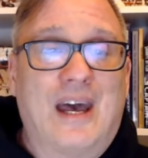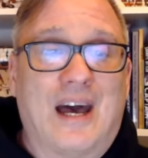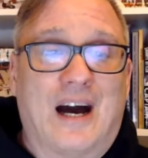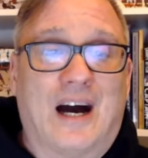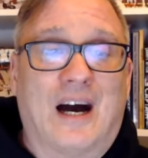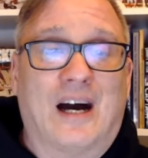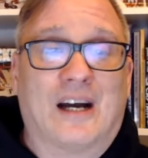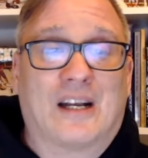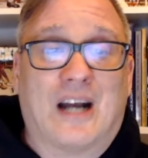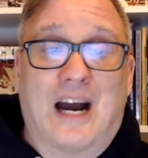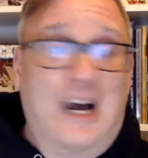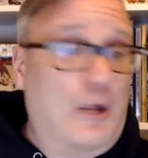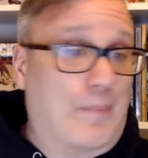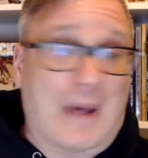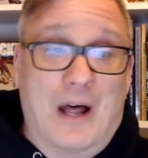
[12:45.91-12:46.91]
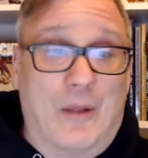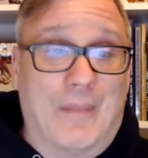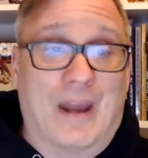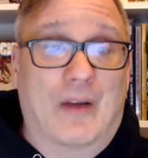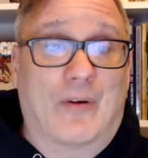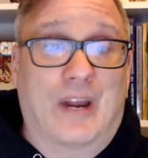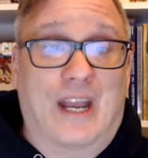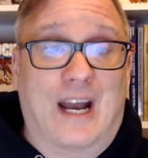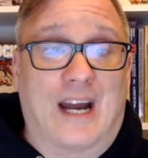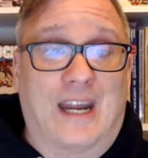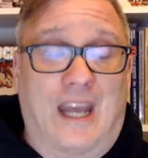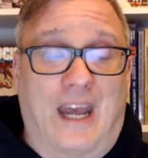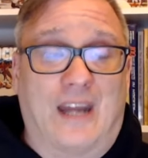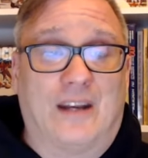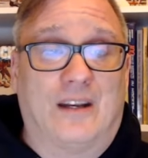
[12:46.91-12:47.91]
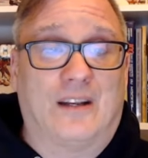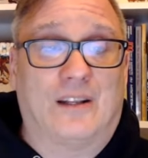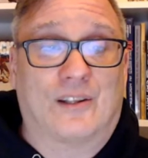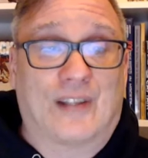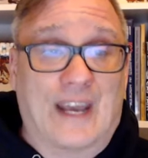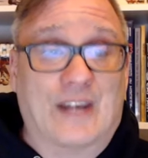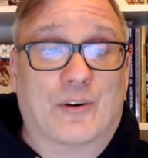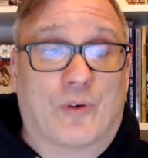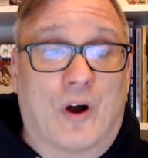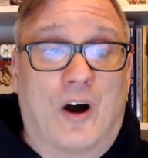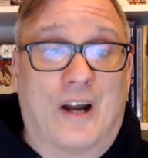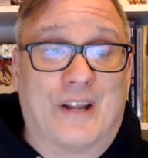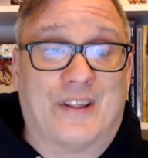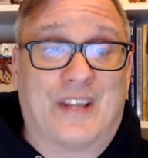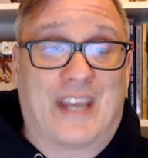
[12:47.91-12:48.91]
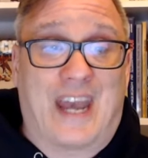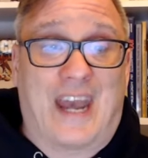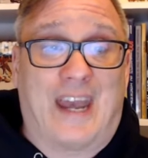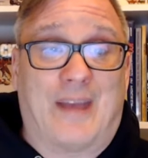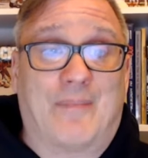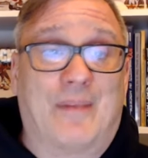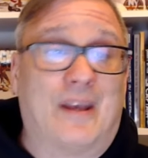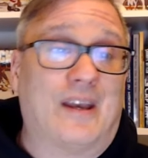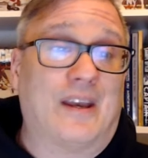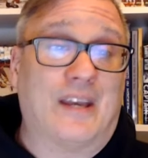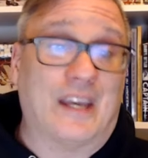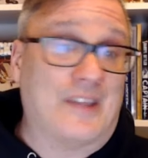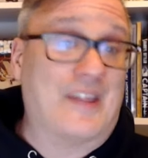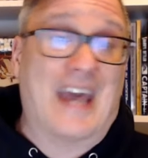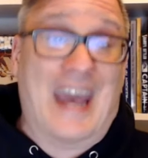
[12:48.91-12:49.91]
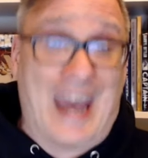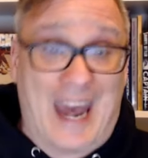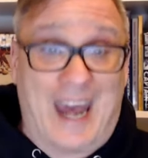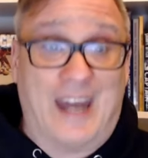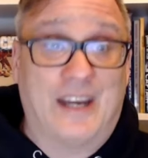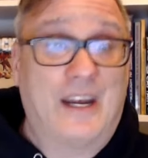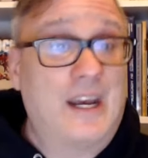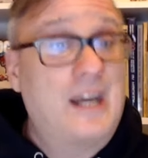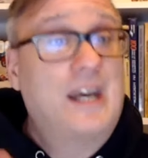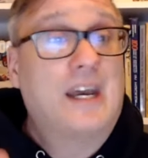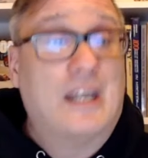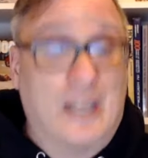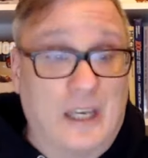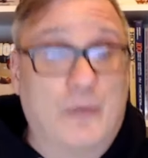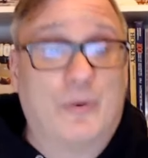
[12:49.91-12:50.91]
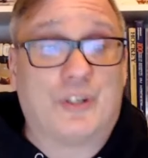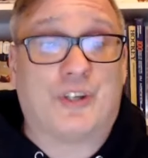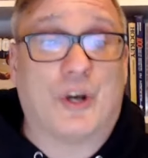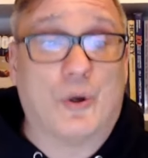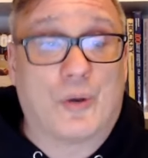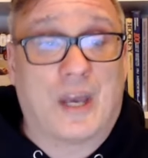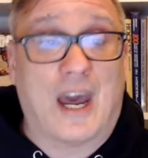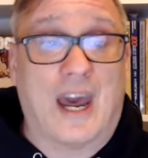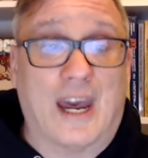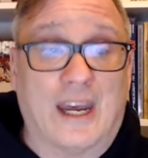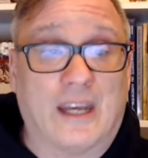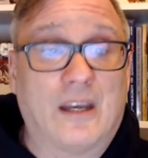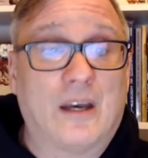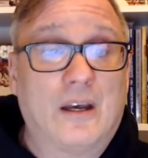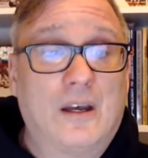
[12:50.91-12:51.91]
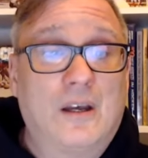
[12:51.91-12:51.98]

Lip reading: Kyle Palmieri got hit later on in the game in the head. He was okay.